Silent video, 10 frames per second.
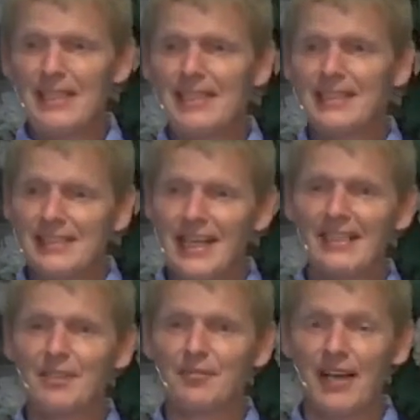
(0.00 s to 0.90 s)

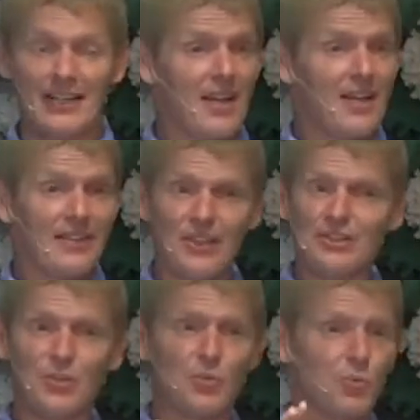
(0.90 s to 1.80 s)
sanctified. There's a
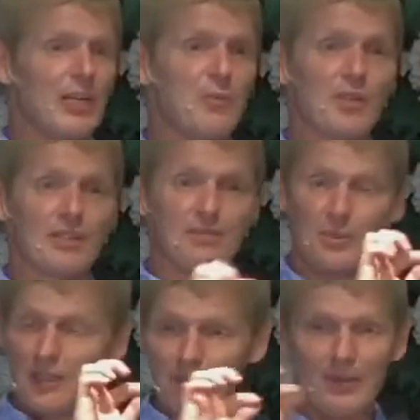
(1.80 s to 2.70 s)
great one. You
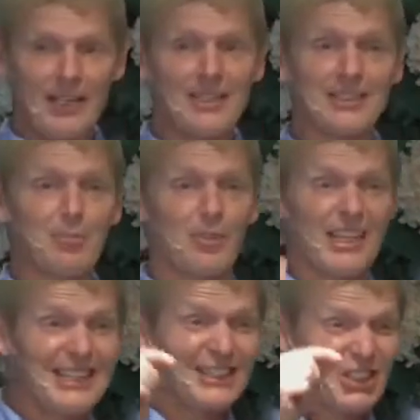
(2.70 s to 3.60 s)
want it plain and simple. It
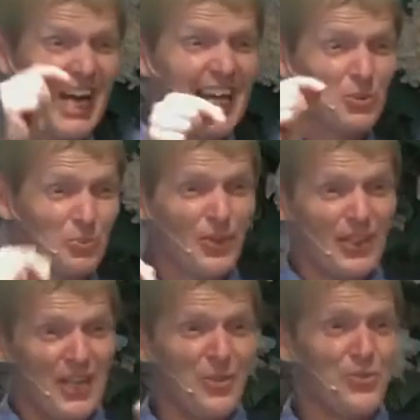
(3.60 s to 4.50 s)
is God's will
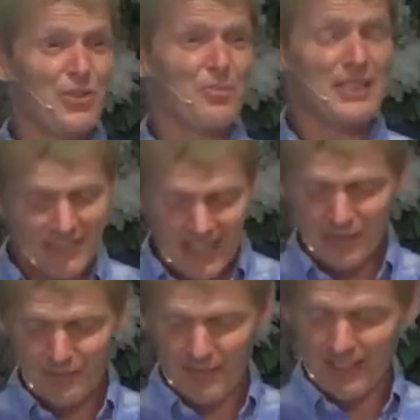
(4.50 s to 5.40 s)
that you should be
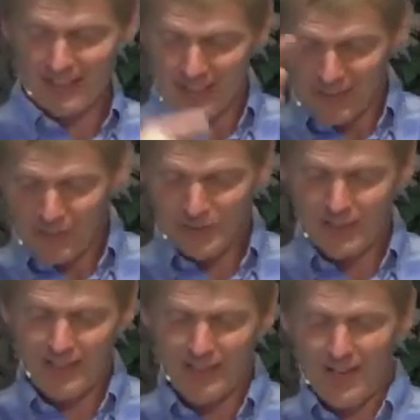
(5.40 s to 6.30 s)
sanctified. And it goes
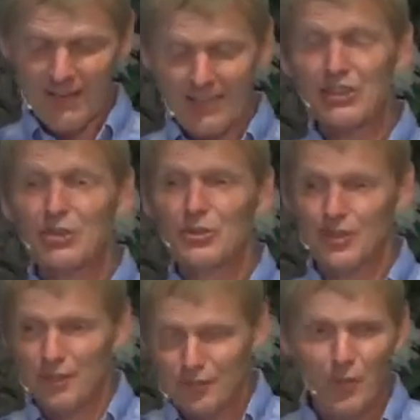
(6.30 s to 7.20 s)
on that you should
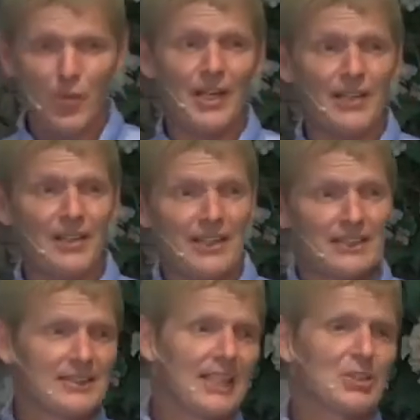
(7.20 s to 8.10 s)
avoid
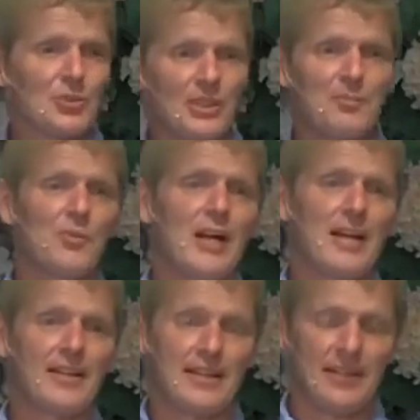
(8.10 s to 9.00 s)
sexual immorality.